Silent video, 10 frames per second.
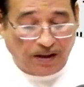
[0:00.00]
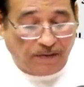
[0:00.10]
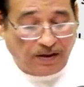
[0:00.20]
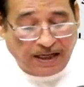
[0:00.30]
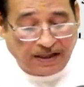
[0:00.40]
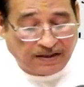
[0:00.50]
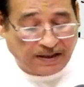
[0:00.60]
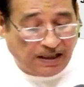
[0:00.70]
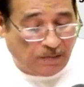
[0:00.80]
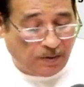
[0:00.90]
that
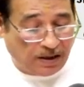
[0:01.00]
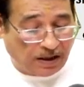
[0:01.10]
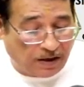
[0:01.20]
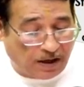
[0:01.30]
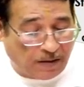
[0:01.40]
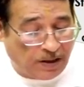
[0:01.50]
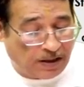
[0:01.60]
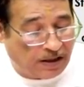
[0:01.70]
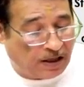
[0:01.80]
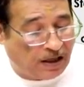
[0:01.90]
C Limited
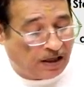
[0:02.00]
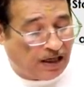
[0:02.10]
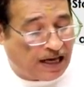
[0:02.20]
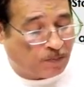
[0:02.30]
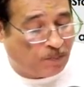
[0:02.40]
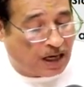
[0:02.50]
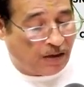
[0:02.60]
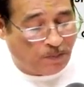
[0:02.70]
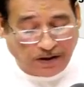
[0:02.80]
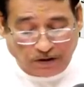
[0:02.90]
remitted 30 lakhs by
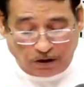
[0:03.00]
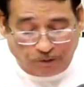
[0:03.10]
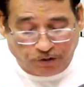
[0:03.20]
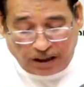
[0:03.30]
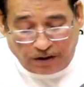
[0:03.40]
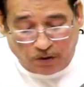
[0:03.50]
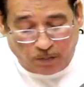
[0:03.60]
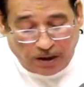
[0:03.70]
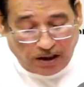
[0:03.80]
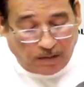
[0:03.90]
means of check to
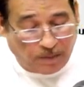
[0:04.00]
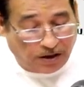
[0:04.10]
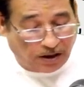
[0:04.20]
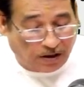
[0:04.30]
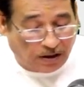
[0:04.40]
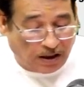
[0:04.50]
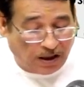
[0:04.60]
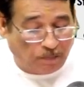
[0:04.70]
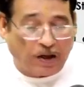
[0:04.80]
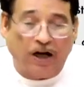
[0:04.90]
B Limited
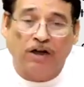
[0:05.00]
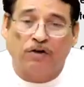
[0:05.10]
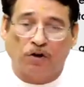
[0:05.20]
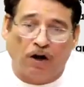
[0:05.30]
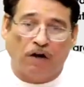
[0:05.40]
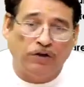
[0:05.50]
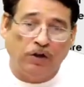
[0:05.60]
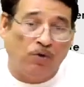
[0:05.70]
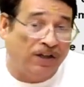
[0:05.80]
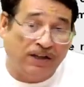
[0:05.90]
in part of the
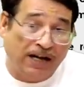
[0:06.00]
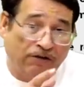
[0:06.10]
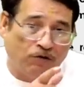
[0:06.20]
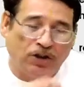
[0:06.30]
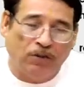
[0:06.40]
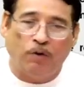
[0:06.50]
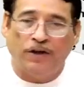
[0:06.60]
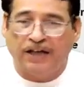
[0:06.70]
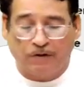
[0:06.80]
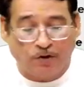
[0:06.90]
loan. That was the
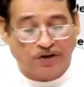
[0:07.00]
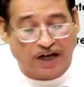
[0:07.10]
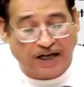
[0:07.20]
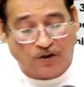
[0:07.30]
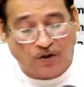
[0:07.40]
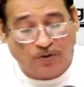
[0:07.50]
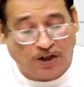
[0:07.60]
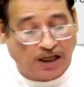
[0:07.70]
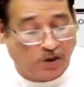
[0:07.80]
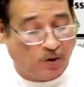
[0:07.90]
point I was trying to
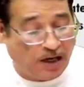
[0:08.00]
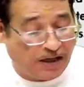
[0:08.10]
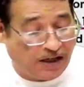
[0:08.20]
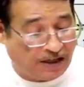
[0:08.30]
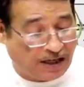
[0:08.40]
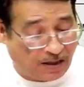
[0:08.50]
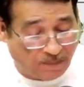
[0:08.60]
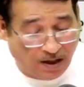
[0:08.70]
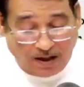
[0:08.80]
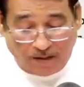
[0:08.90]
tell you at that time.
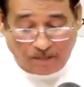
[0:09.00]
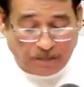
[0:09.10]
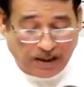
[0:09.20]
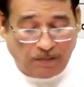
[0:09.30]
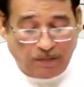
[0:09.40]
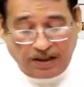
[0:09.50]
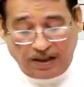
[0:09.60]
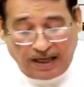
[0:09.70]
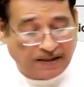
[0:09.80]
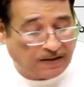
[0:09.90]
B
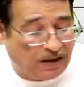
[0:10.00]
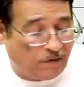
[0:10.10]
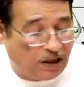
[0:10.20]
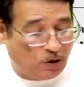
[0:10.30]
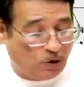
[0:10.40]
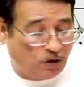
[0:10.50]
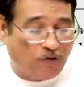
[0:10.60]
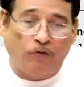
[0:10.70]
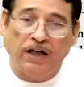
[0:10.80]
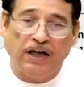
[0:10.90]
Limited has given a loan
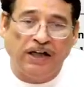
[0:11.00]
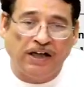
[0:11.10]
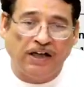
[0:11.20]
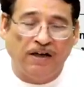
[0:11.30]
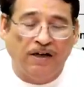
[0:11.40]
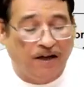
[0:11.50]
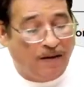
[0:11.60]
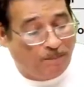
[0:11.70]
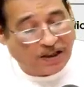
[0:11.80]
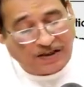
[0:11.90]
of 180,
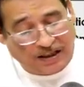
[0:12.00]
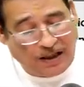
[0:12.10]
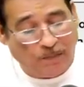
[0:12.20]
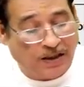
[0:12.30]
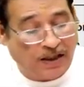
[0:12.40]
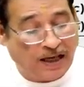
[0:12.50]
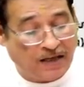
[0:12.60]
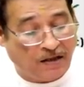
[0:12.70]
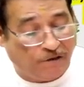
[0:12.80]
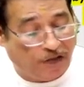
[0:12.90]
but C Limited
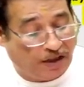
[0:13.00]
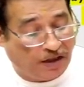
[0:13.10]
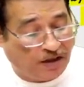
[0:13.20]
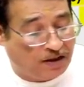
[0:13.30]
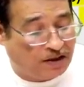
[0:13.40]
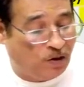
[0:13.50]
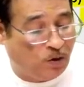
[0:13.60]
has reflected this loan